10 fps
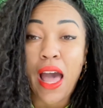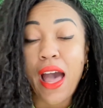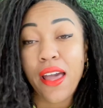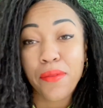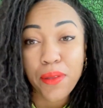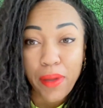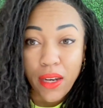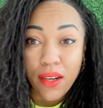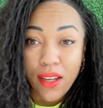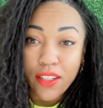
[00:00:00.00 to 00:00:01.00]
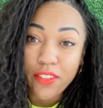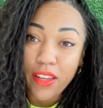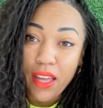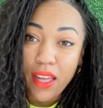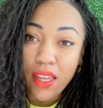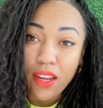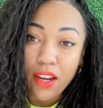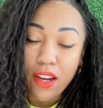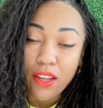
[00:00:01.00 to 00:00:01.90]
I am the Better Loc creator.